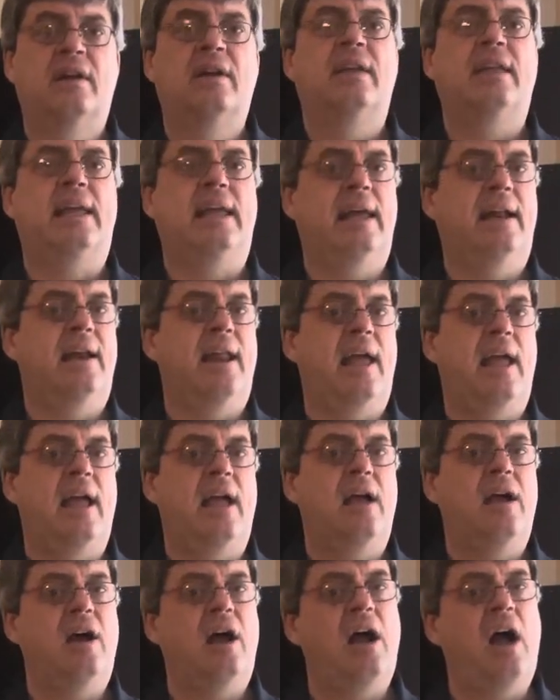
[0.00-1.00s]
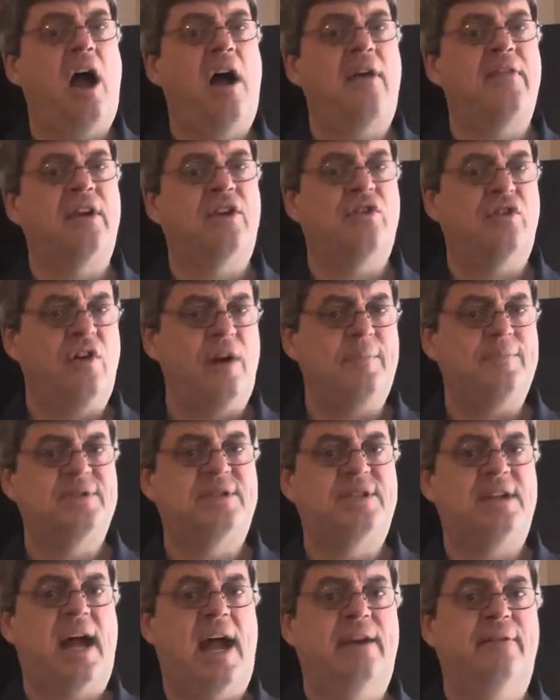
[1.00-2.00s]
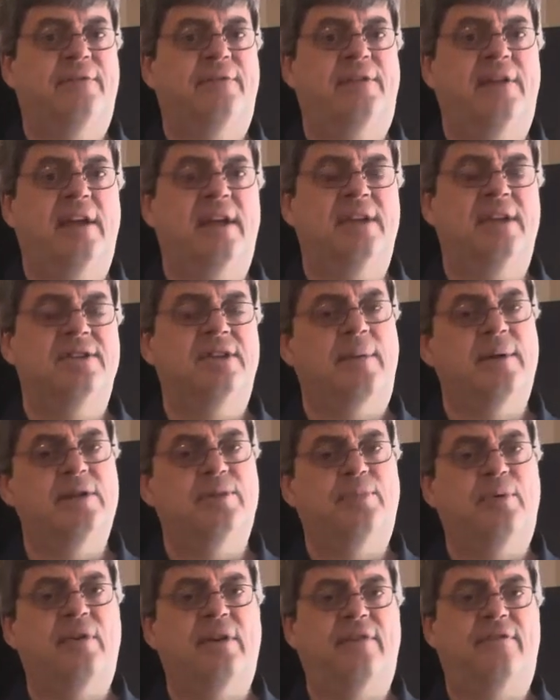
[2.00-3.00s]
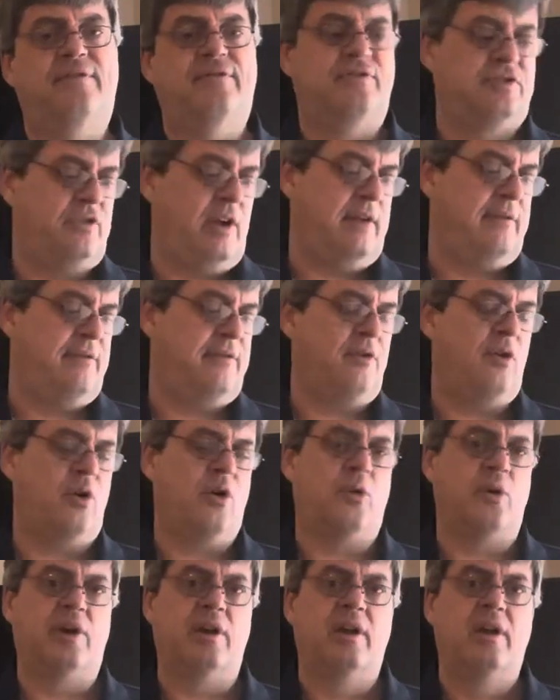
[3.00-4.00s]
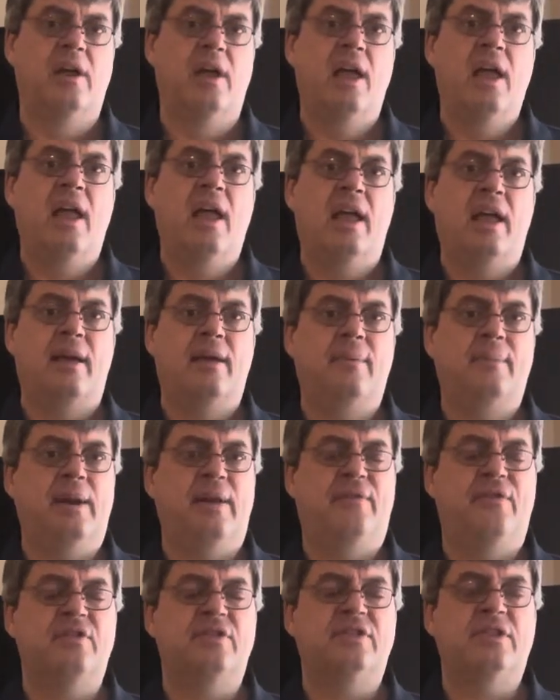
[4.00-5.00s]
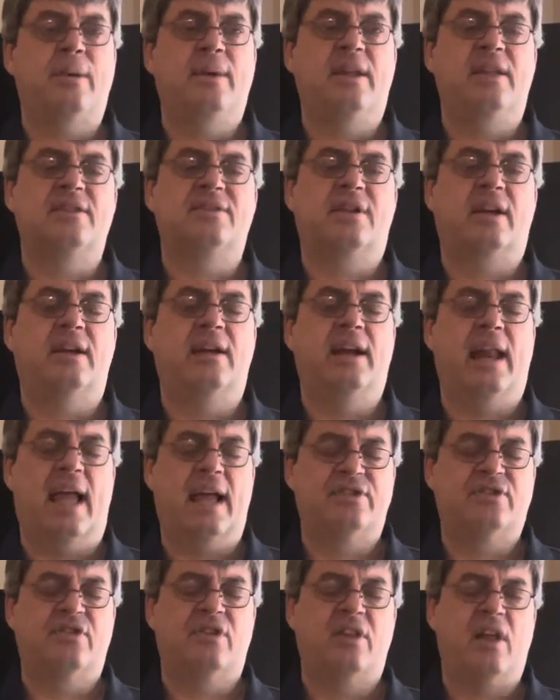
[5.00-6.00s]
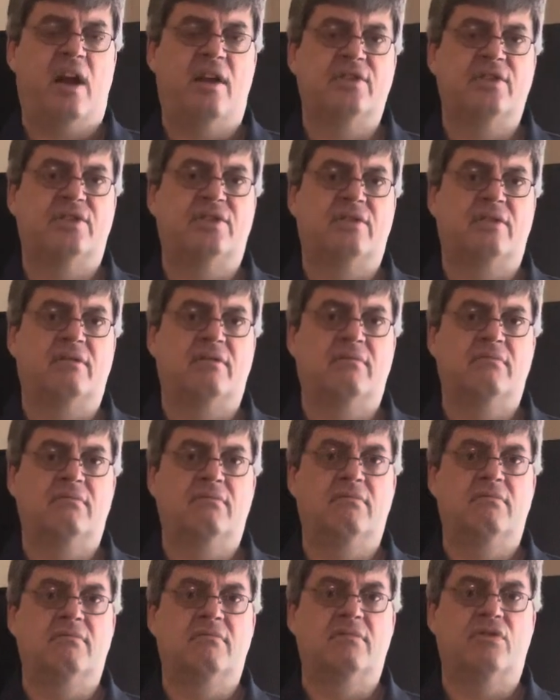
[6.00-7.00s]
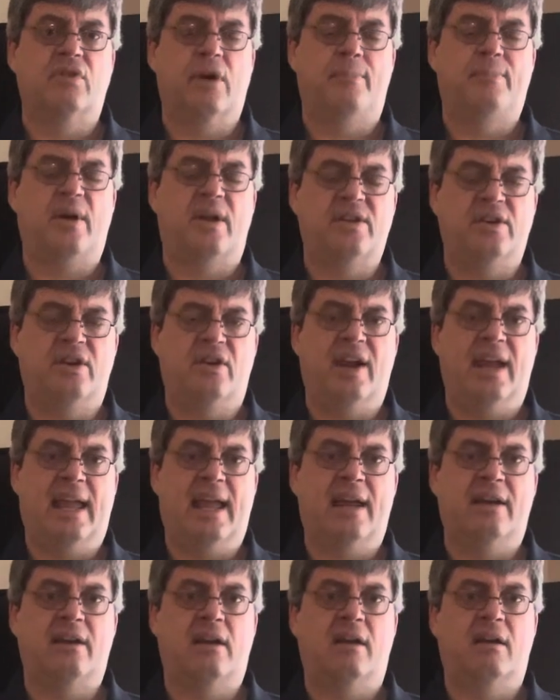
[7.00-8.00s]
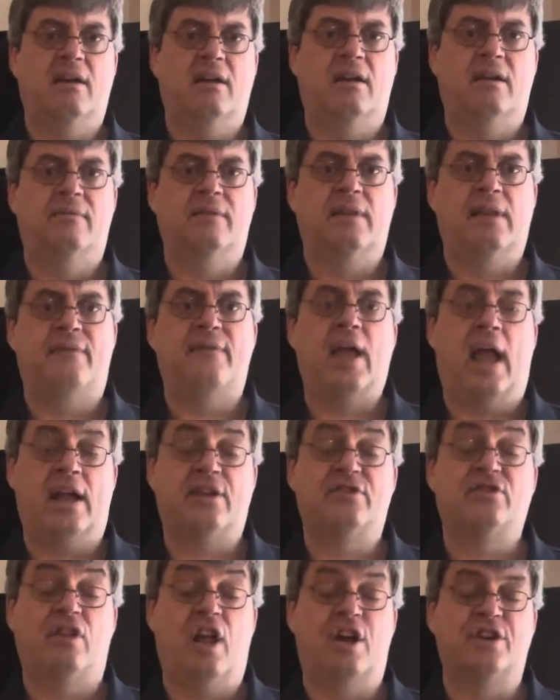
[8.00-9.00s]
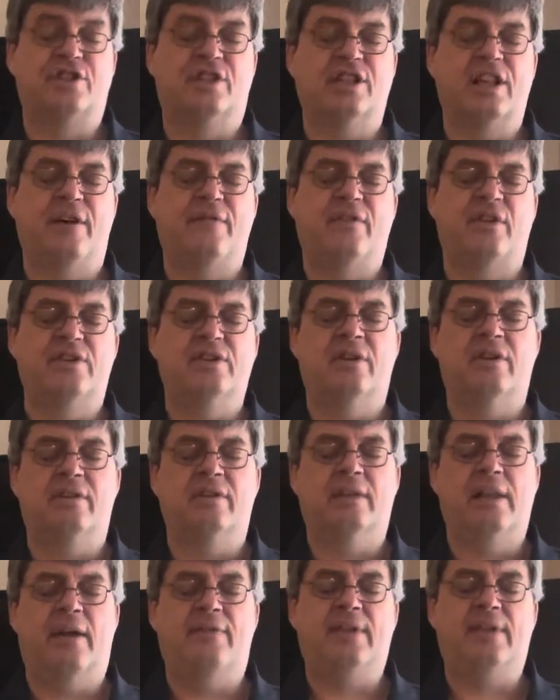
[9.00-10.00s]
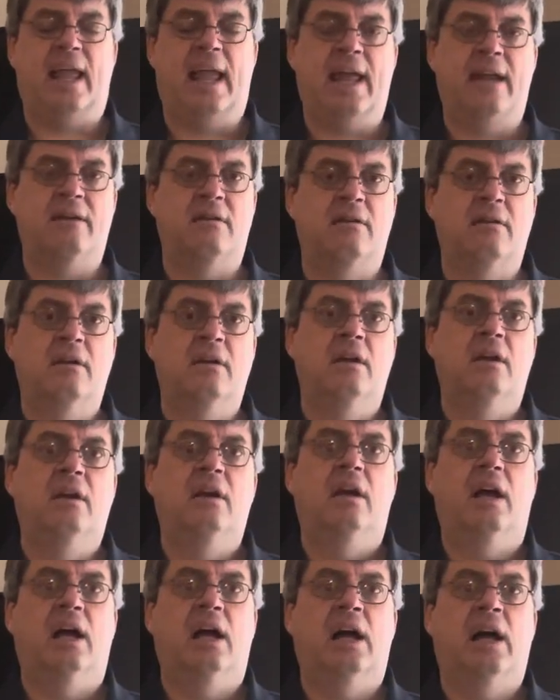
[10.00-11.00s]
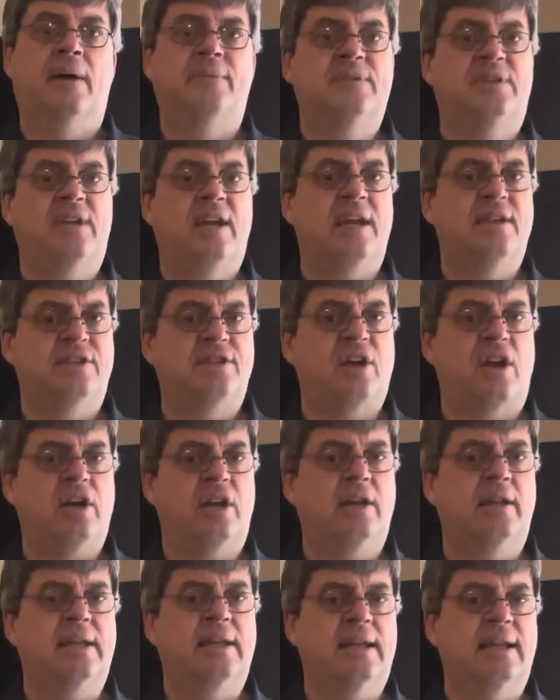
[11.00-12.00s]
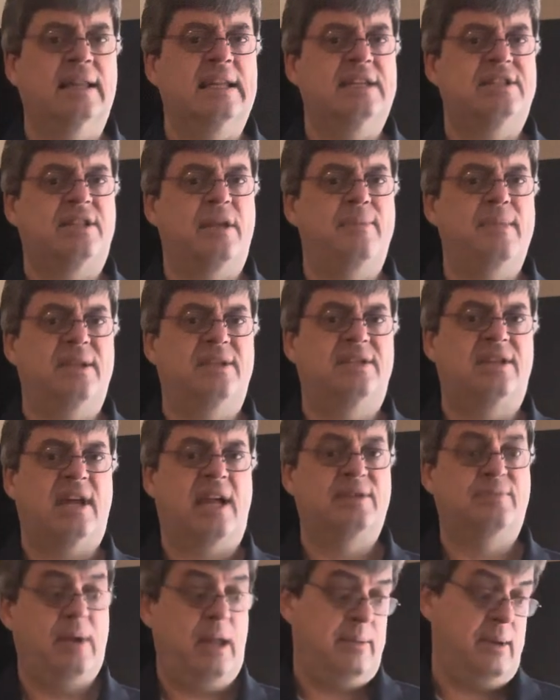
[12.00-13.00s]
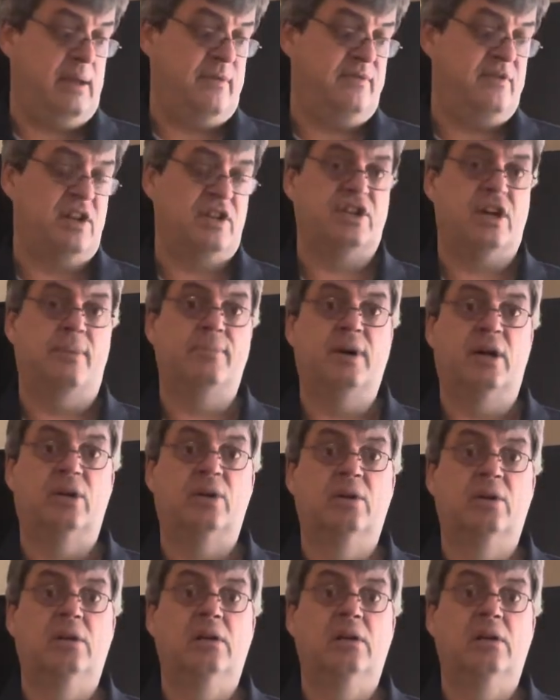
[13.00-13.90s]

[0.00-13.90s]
Again, on the grip side of things, I mean, it's pretty straightforward. I mean, if you're somebody that's got an extra large grip on your hand, extra large glove on your left hand, chances are you're going to need at least a mid-size, maybe even a jumbo.